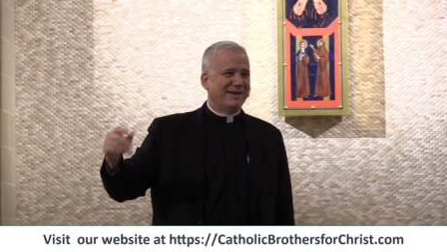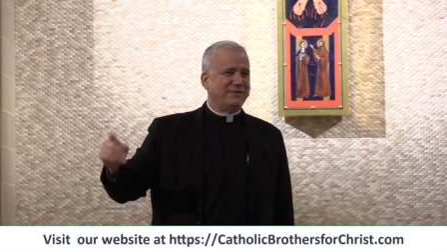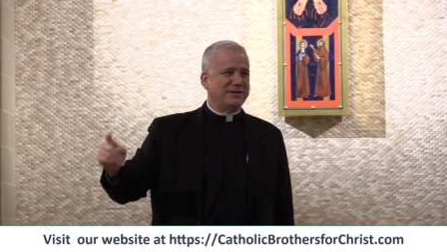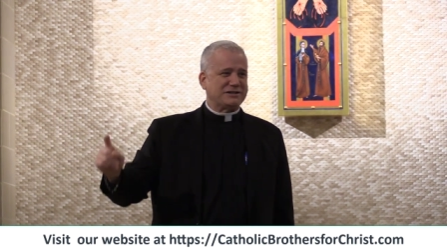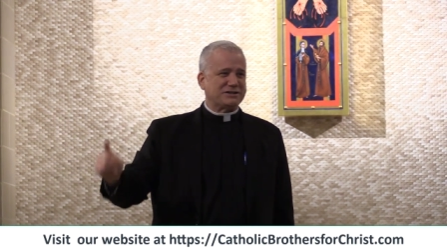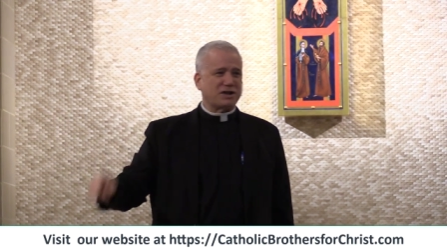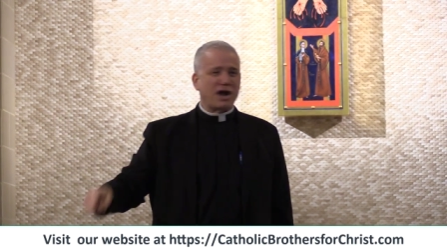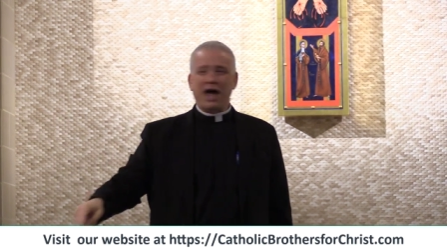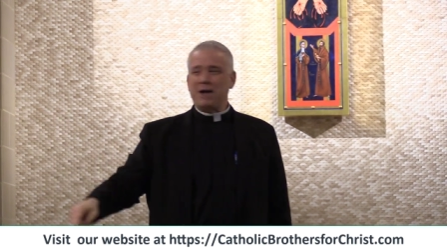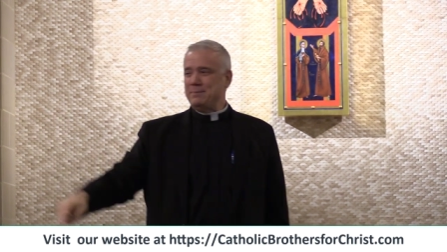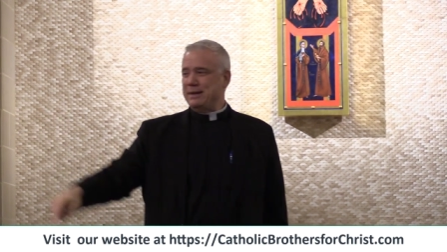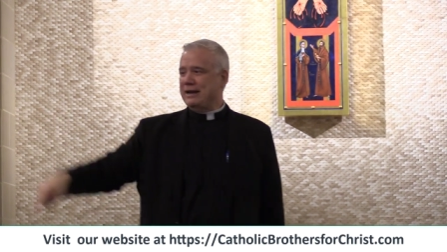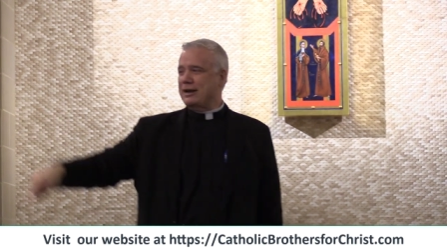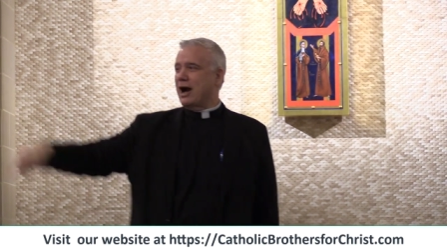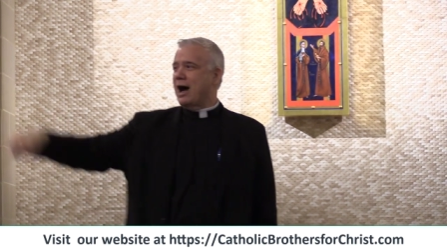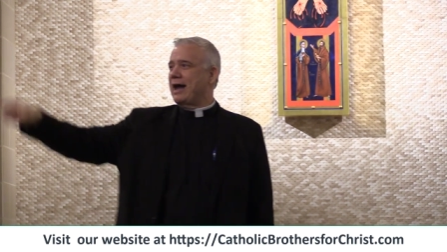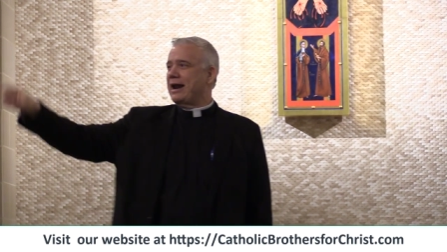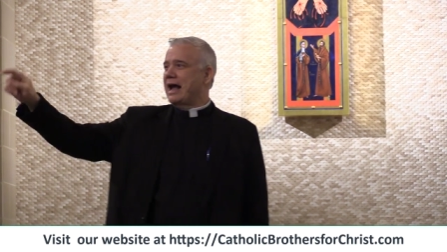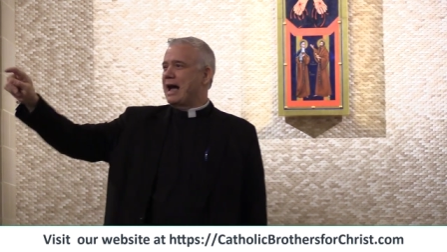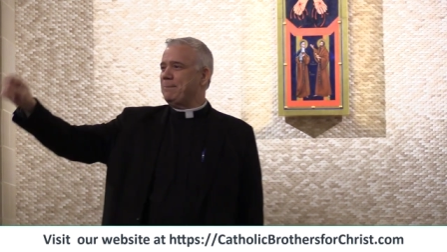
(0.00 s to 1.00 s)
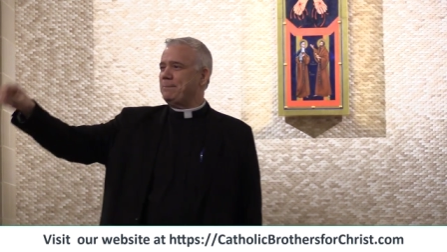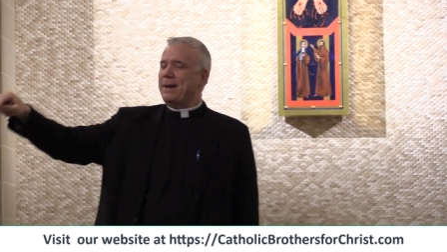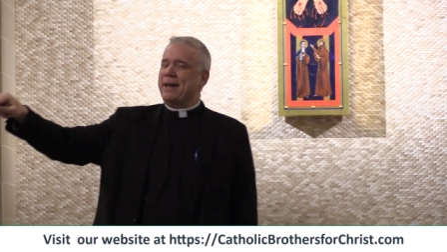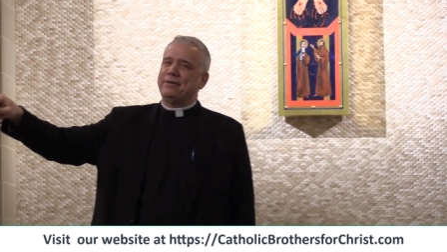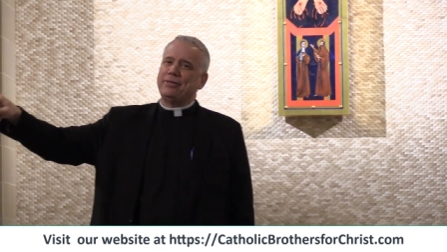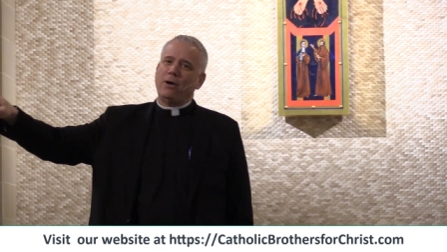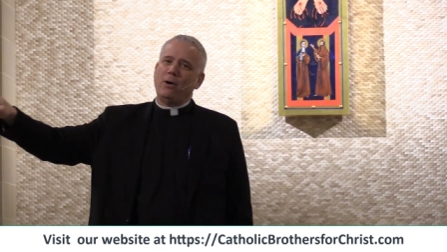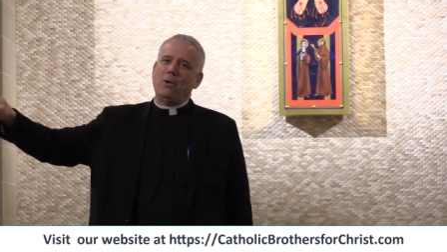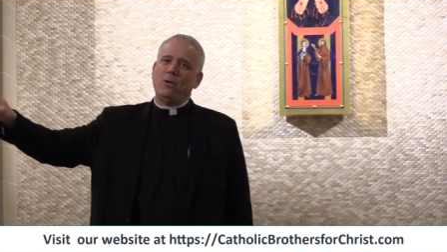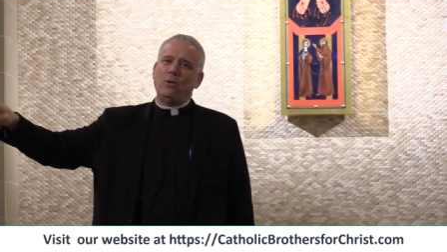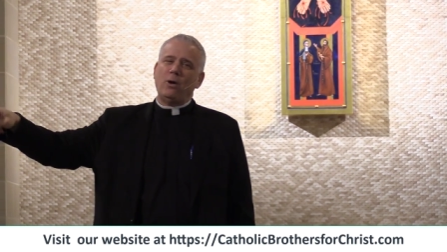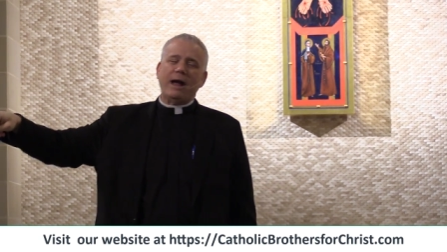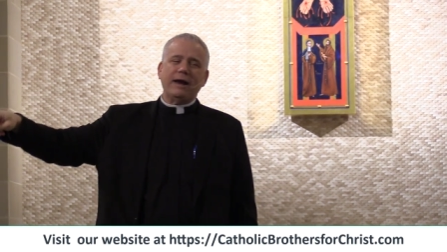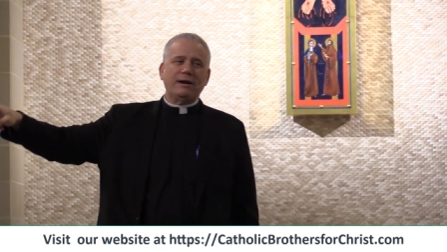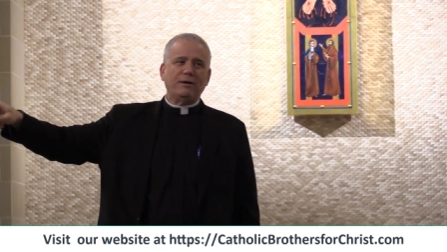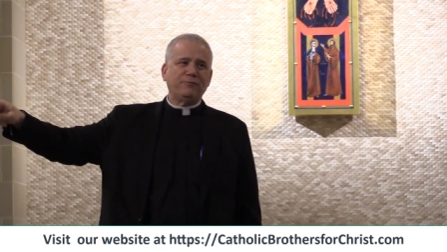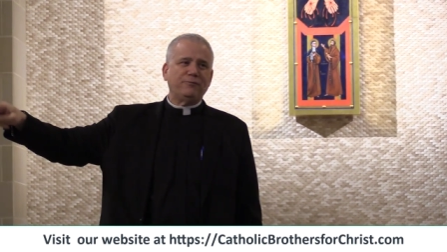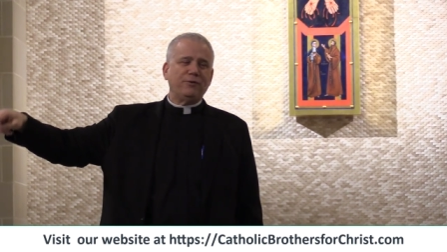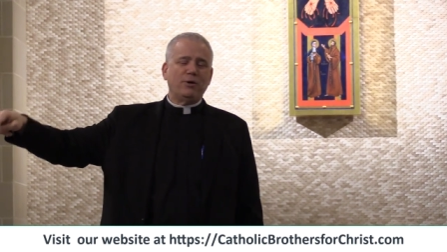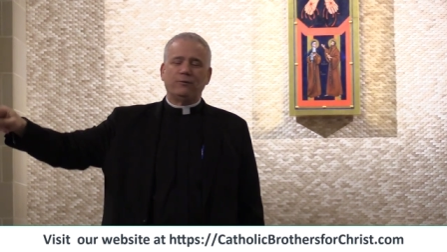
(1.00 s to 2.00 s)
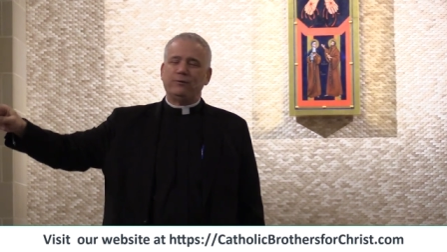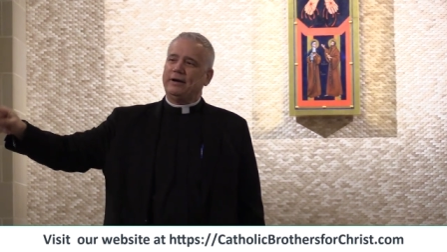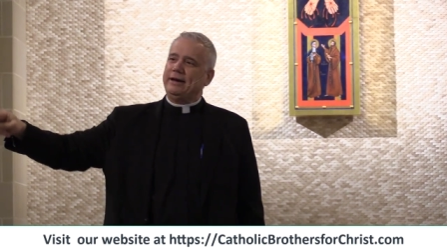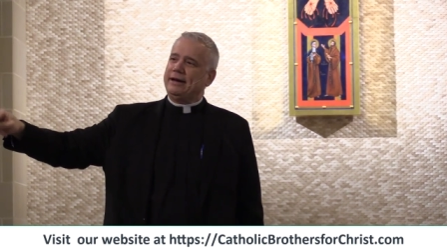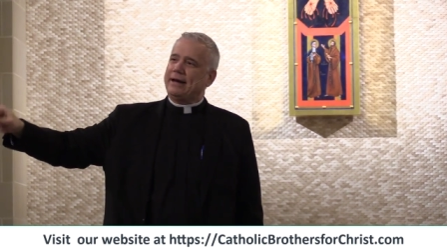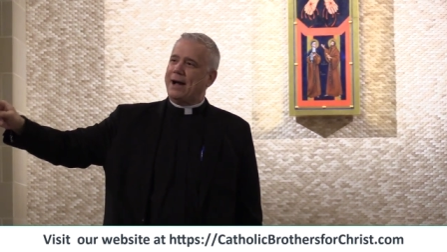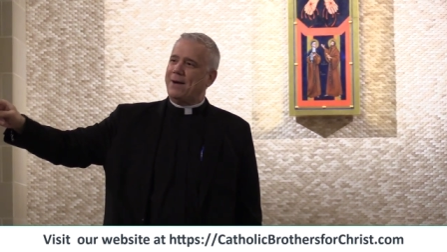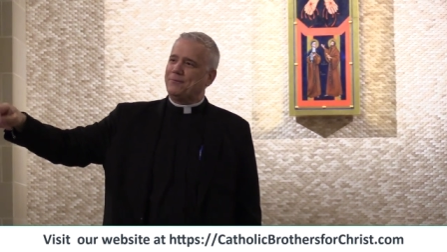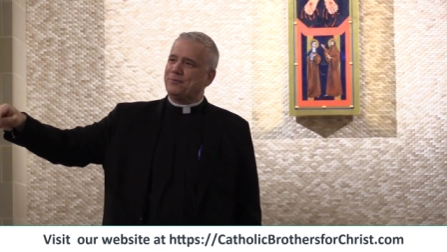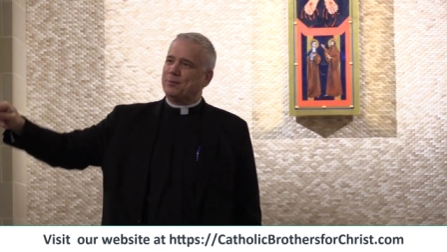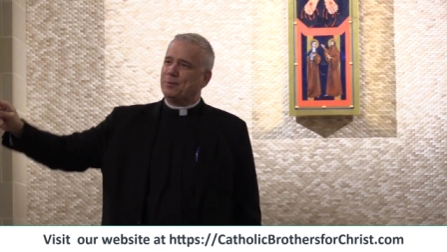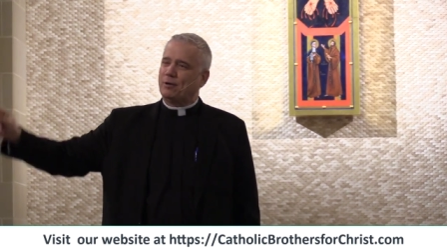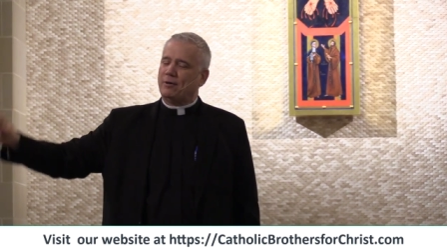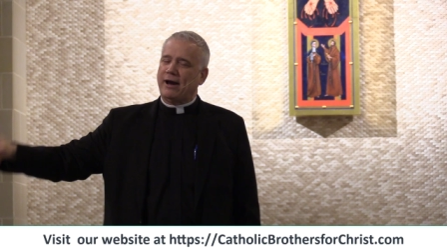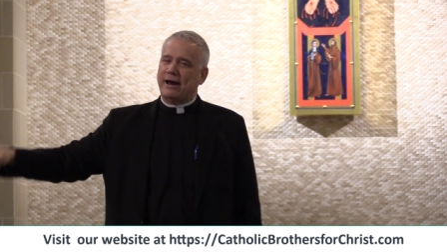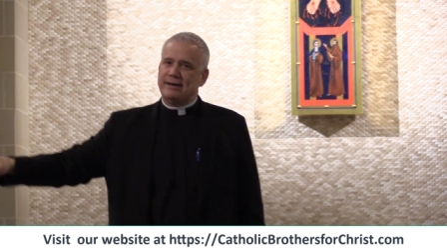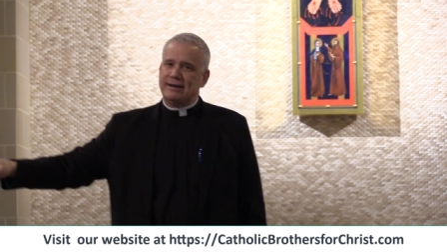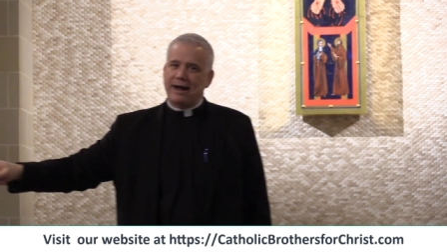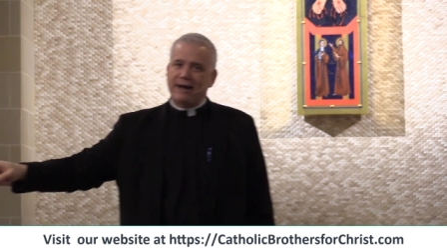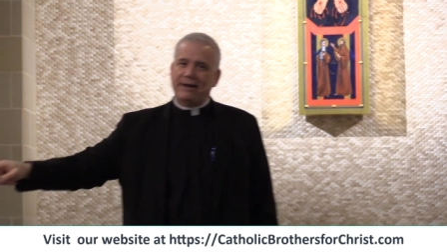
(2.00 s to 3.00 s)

If you saw me got up, I thought, oh, I don't feel very comfortable right